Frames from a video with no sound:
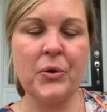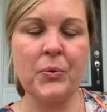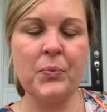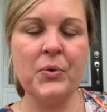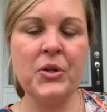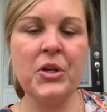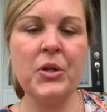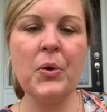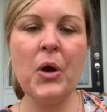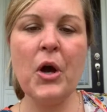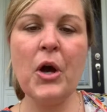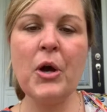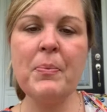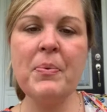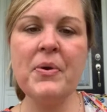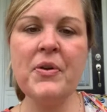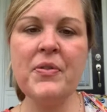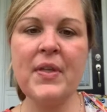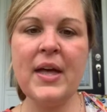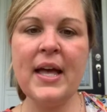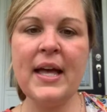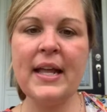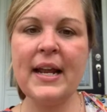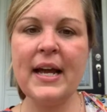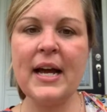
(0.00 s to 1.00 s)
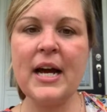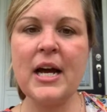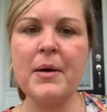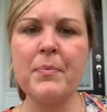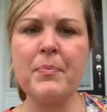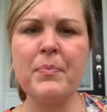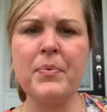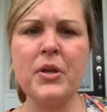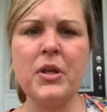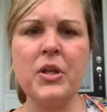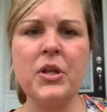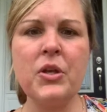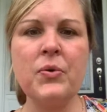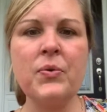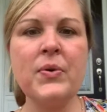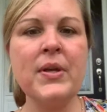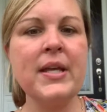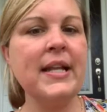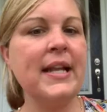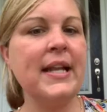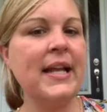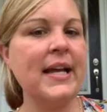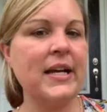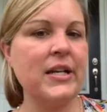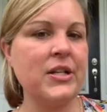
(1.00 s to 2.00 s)
When you open that up, you
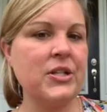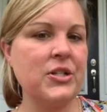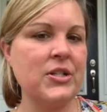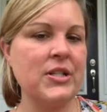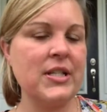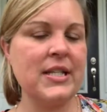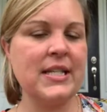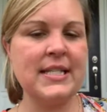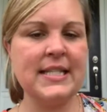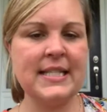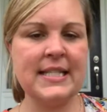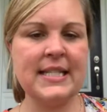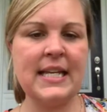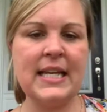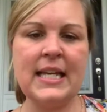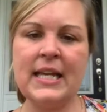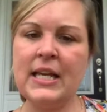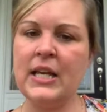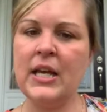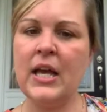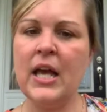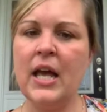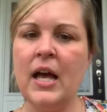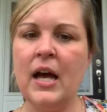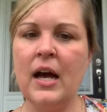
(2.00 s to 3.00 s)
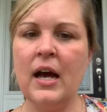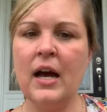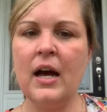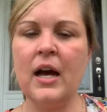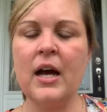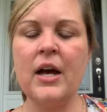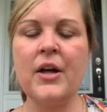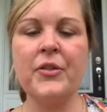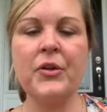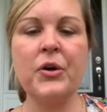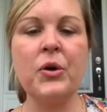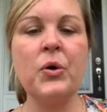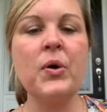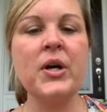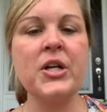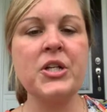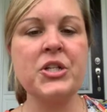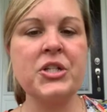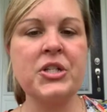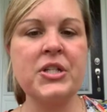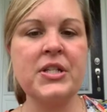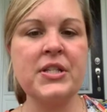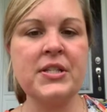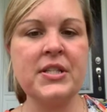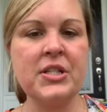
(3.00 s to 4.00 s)
can actually see the
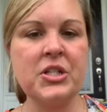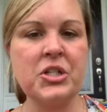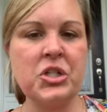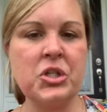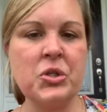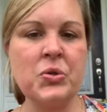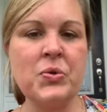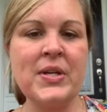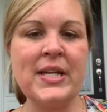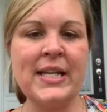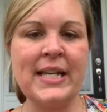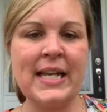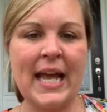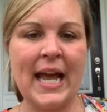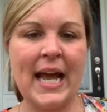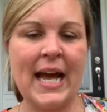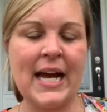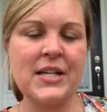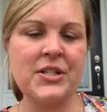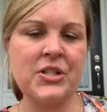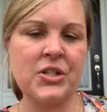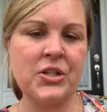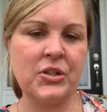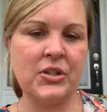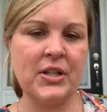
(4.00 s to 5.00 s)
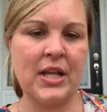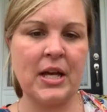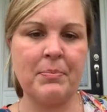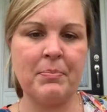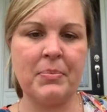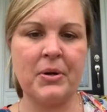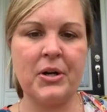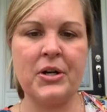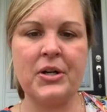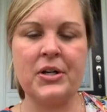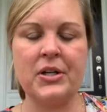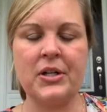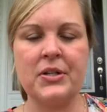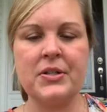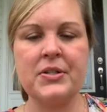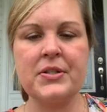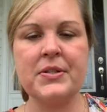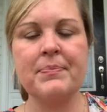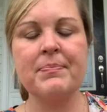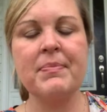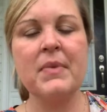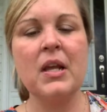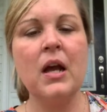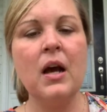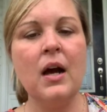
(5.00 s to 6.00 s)
questions that you can ask your lab partners.